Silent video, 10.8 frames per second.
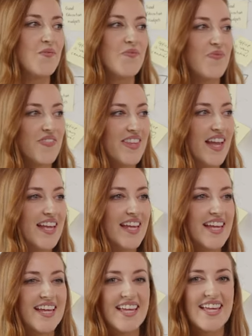
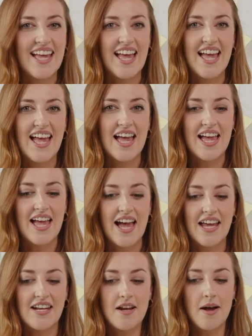Animosity, that's another one.
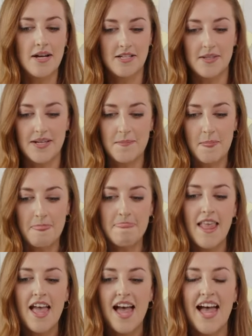Anonymity.
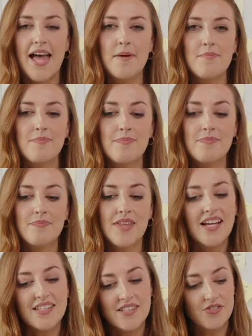
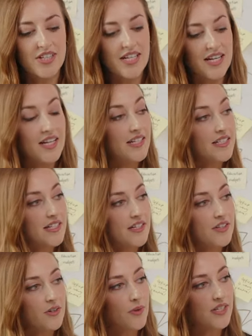That's really it. Is there
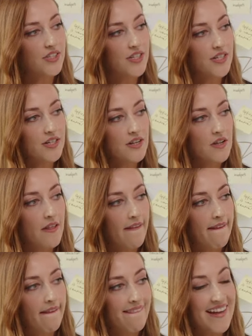another question? That's
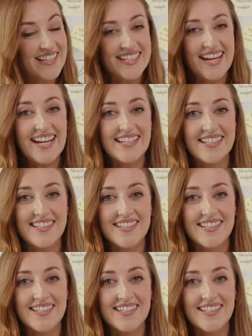it. That's it.